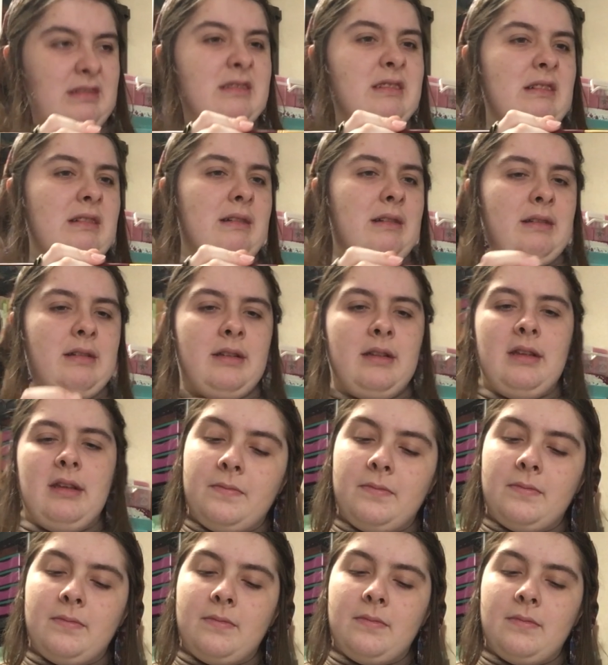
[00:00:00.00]
Ugh.
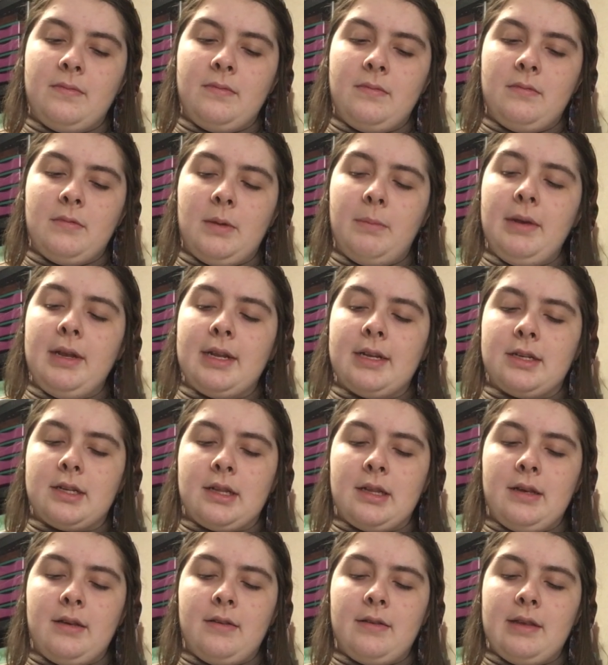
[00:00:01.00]
I might
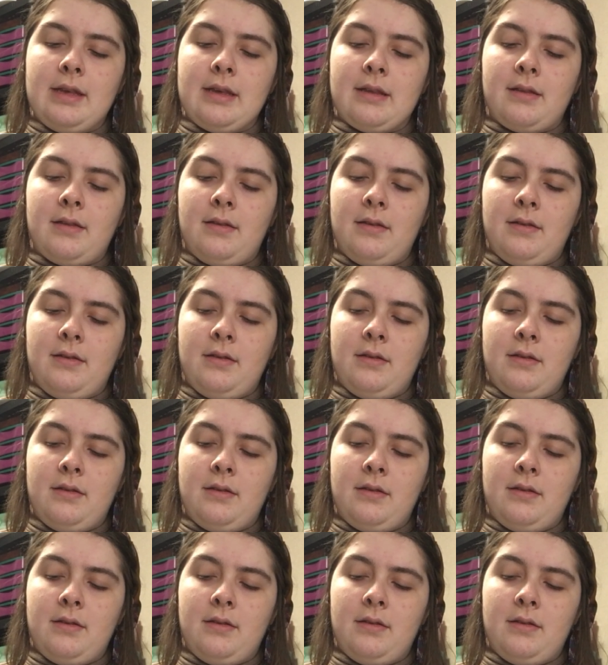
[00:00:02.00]
actually use this.